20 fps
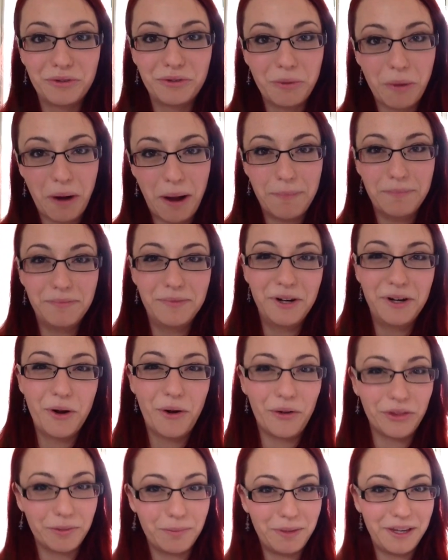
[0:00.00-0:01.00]
who I'm
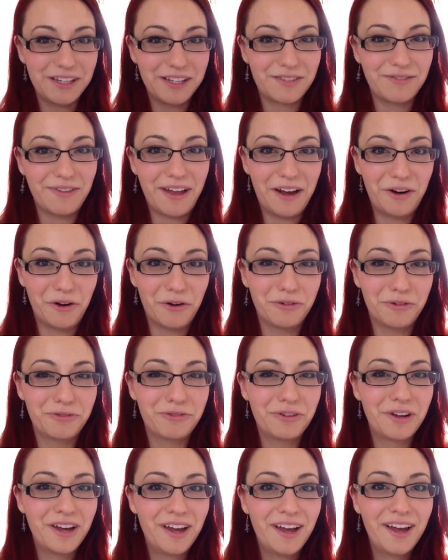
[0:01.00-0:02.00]
not the biggest fan of.